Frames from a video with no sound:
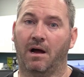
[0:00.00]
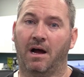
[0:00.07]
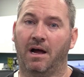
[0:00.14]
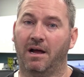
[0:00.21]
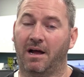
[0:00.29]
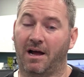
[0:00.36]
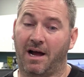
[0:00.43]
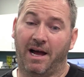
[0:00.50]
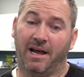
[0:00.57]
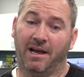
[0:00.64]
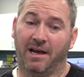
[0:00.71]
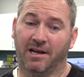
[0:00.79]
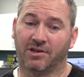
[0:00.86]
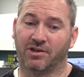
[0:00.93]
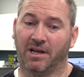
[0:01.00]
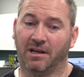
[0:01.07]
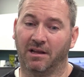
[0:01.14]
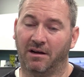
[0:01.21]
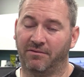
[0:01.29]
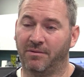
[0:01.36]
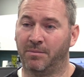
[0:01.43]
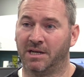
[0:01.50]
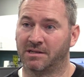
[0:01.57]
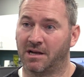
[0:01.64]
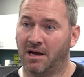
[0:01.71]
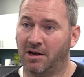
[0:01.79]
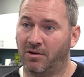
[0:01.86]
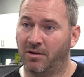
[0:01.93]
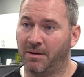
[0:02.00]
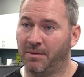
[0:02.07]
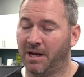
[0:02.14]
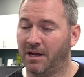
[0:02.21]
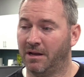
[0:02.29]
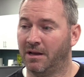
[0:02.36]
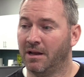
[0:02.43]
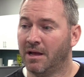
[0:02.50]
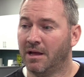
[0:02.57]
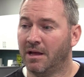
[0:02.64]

I actually love the Bausano. I mean,